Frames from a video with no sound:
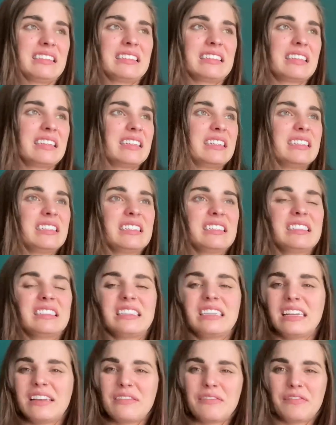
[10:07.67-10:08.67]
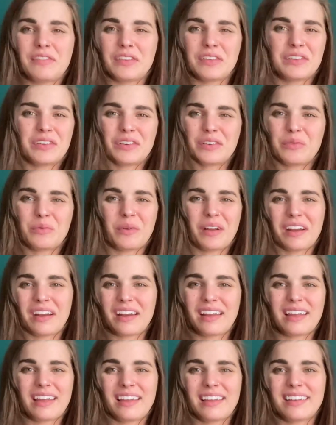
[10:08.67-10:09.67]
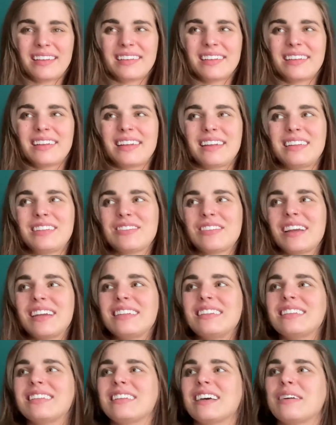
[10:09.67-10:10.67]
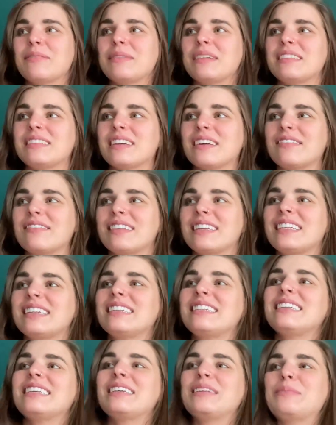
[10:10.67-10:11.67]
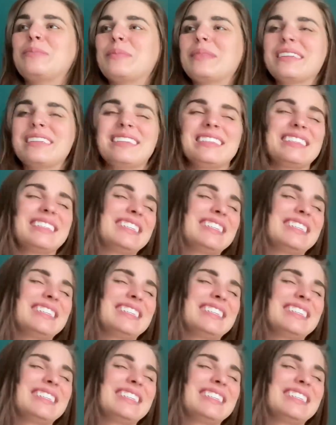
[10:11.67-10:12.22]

I just didn't feel good wearing it, and I tried to tell myself that it did, but